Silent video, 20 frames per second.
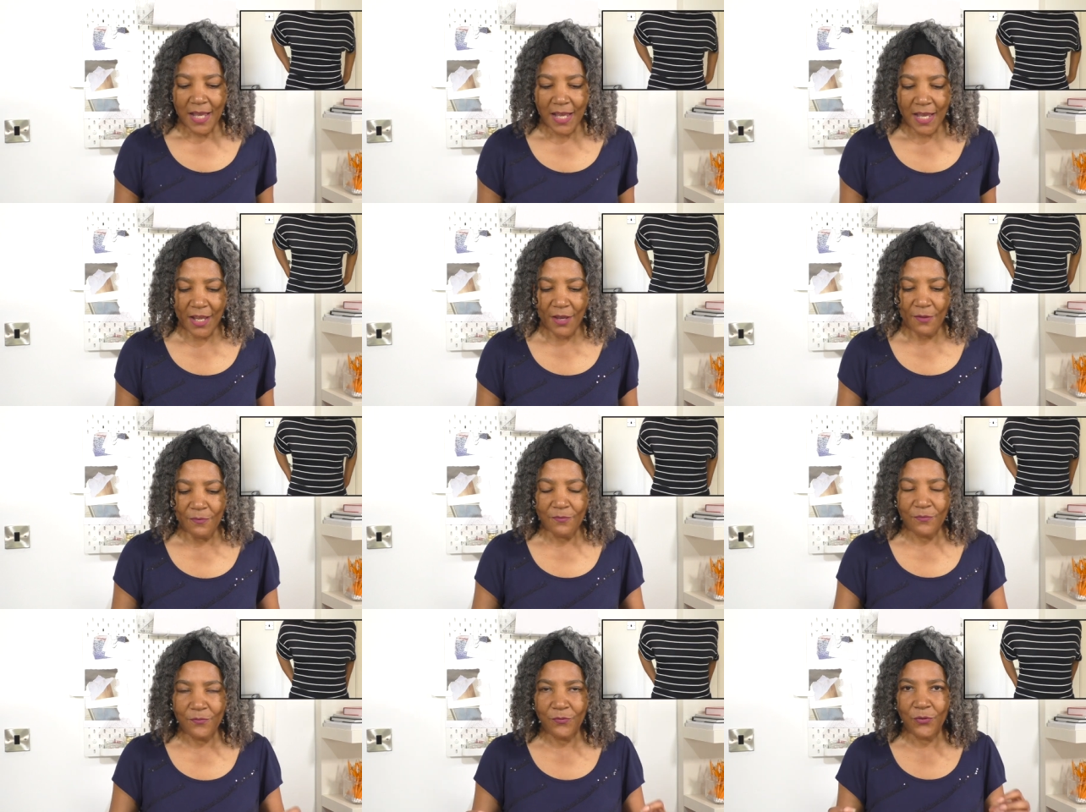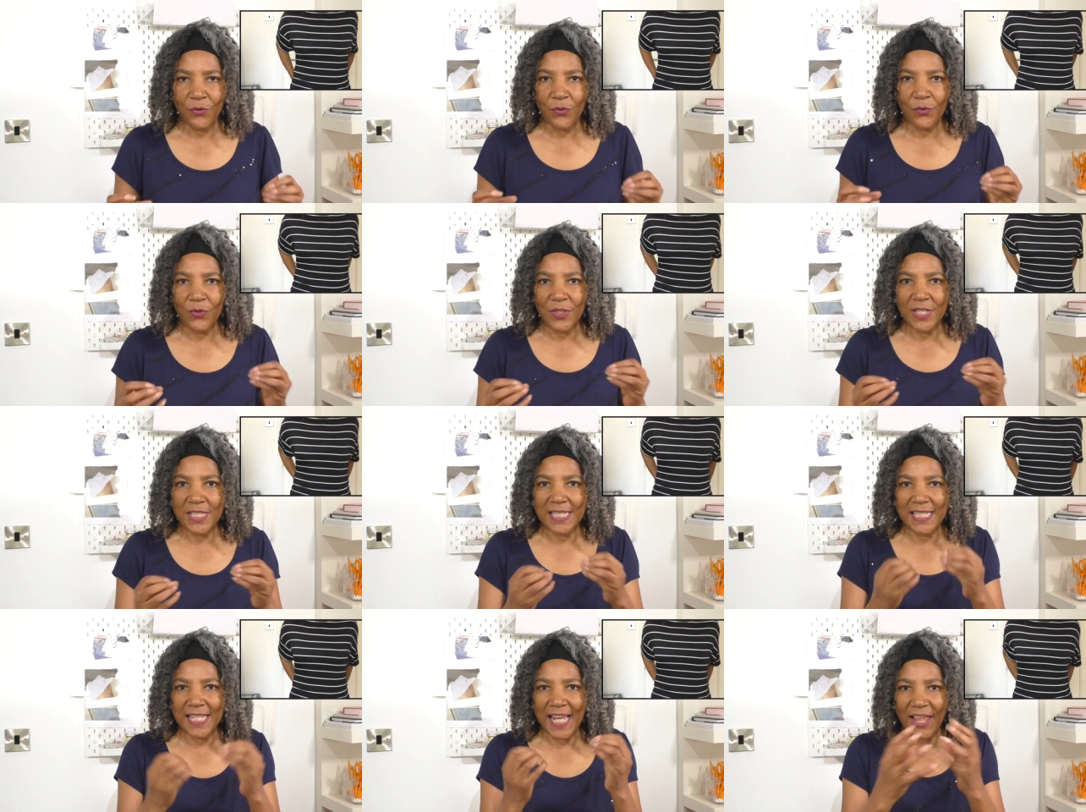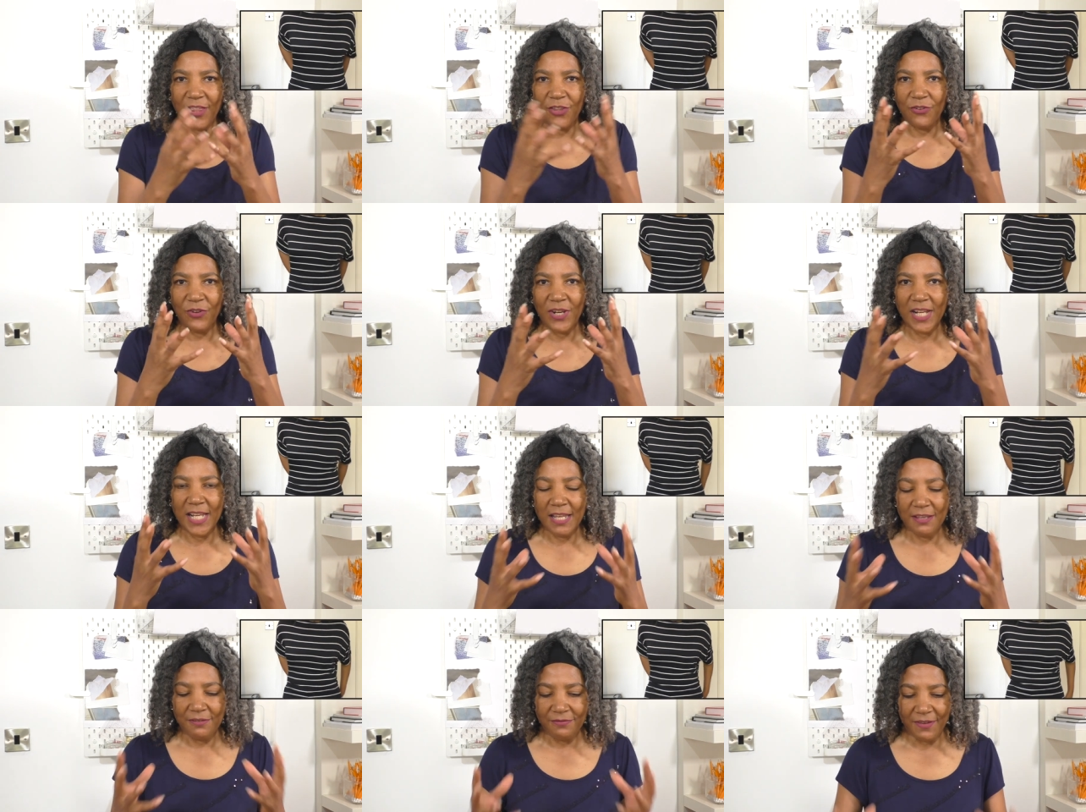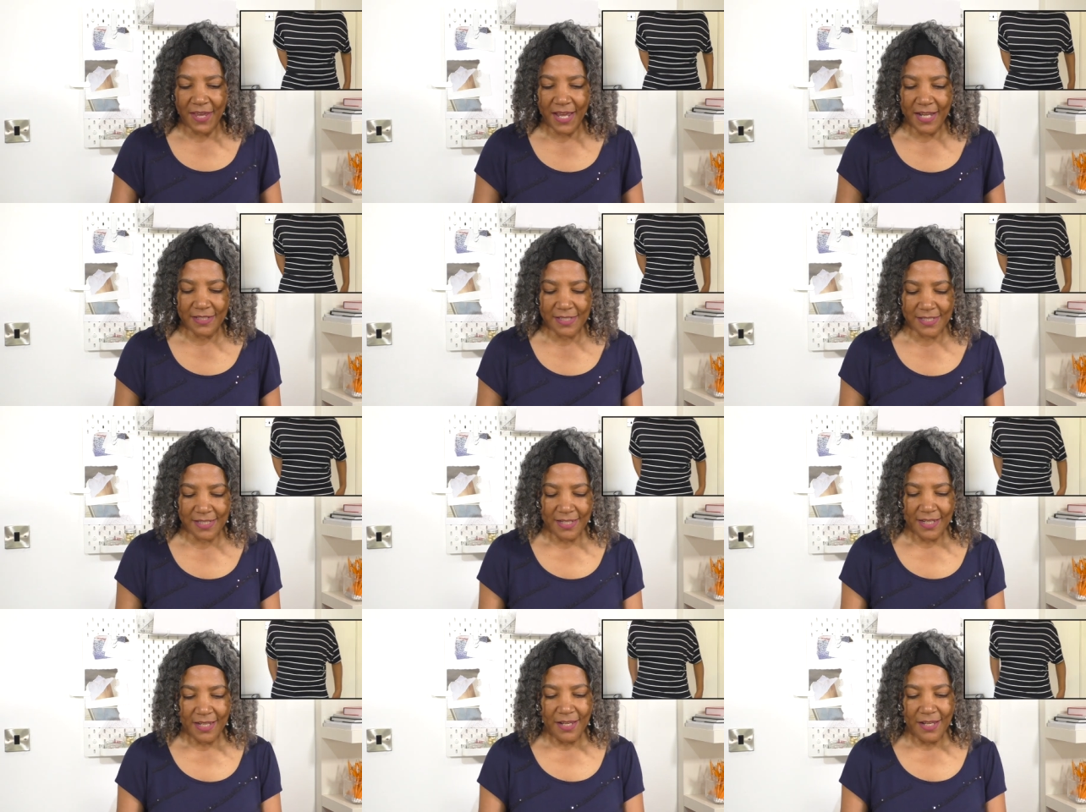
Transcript: um, through this gathering effect.